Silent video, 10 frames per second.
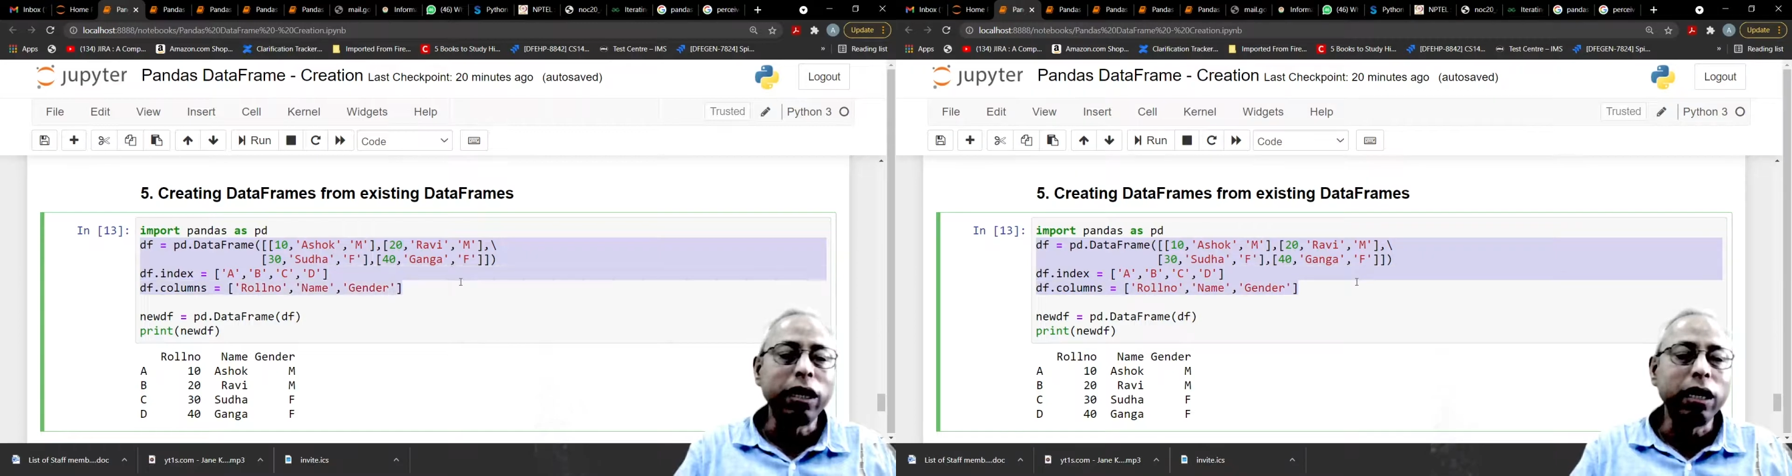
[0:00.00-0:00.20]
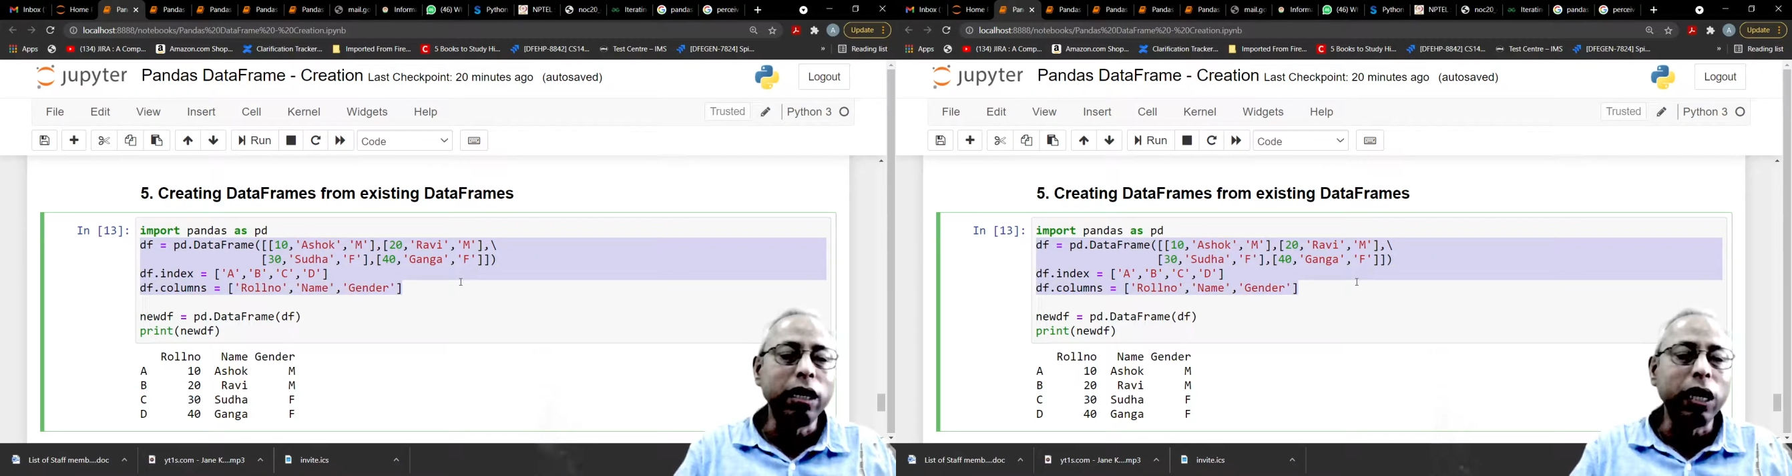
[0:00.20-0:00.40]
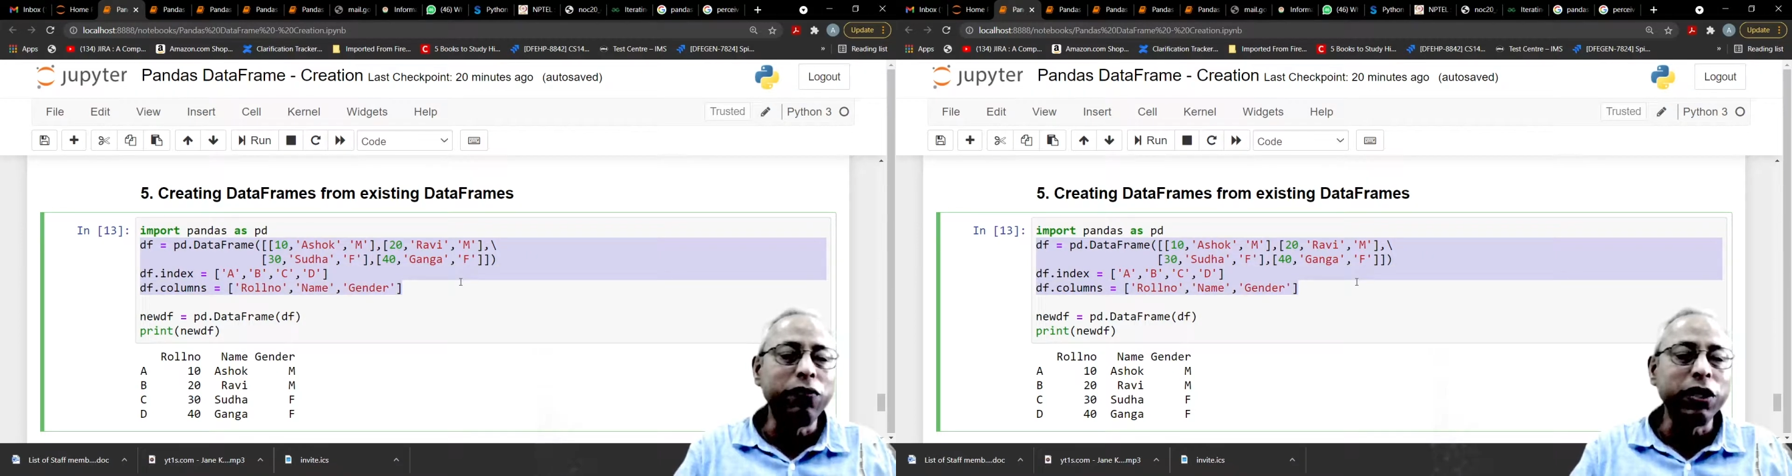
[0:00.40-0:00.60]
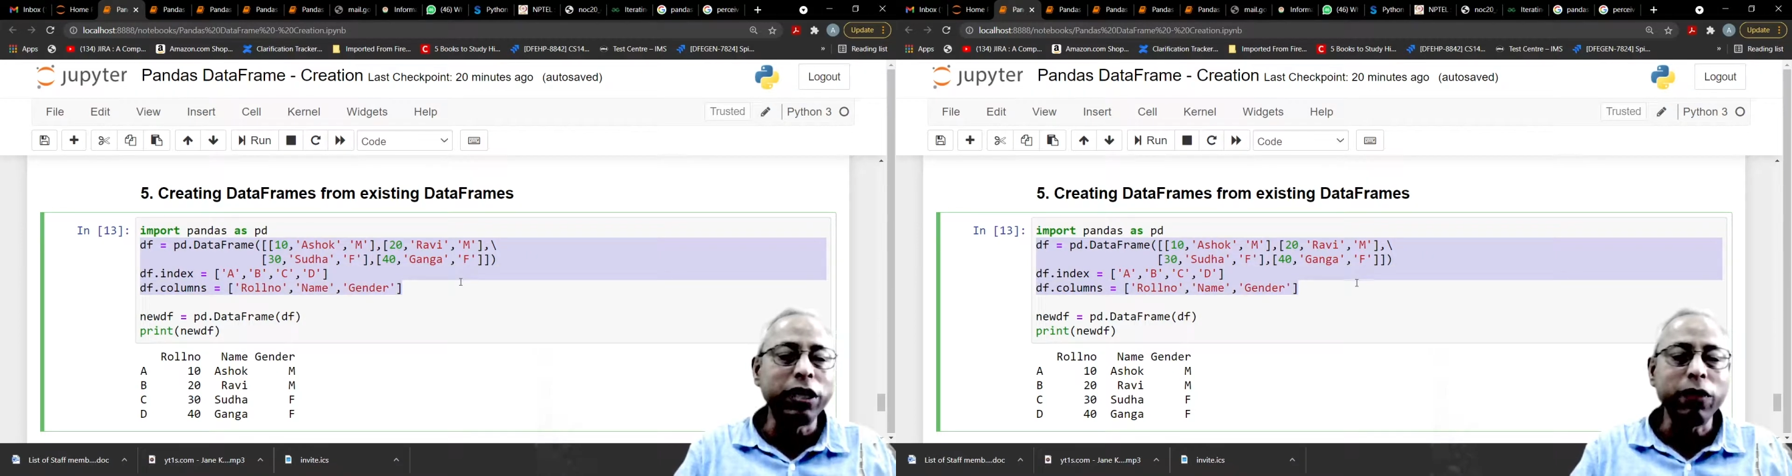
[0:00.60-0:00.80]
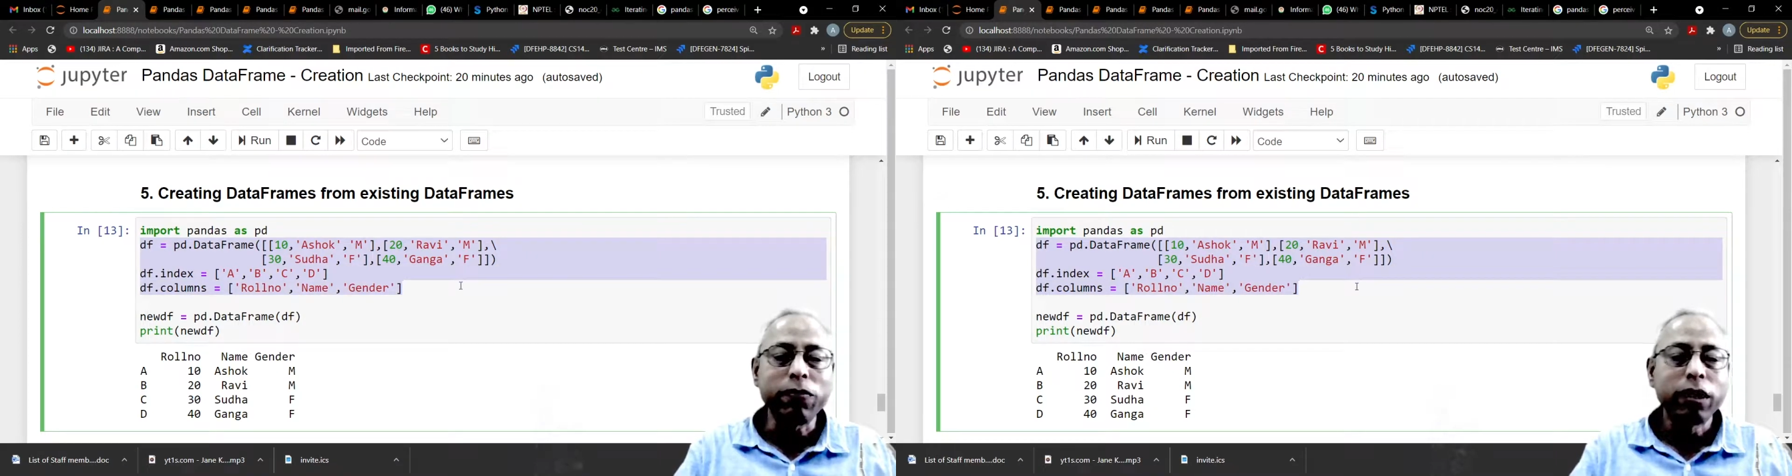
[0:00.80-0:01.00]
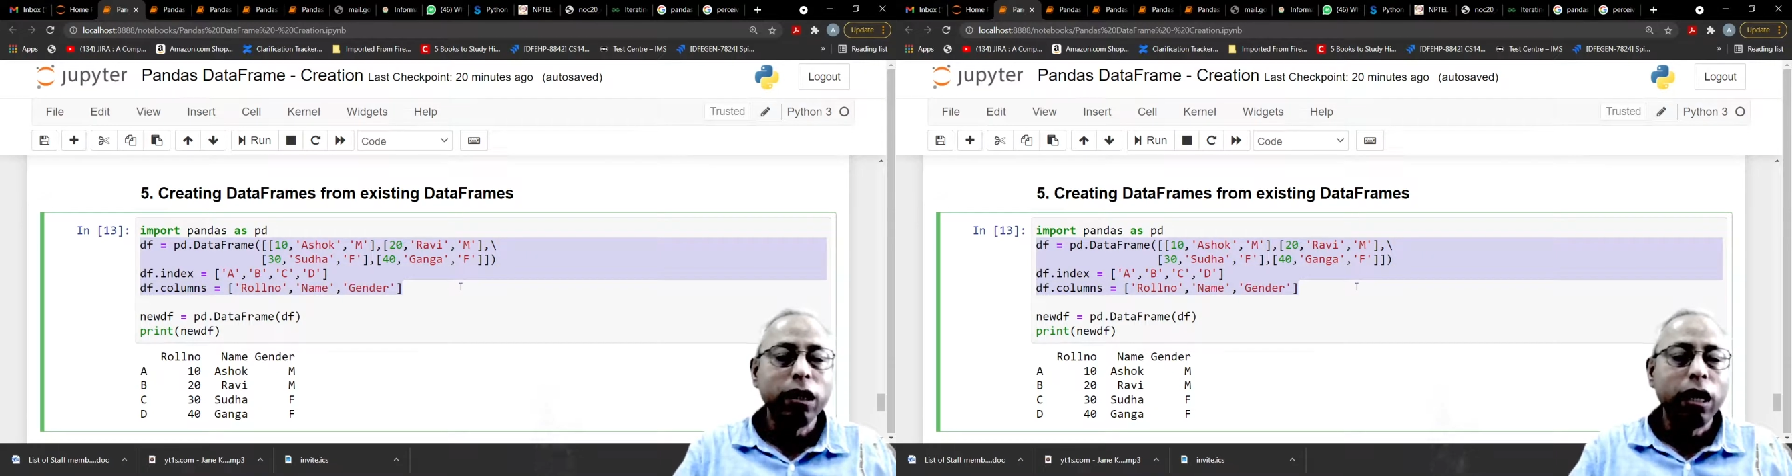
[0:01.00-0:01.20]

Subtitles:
everything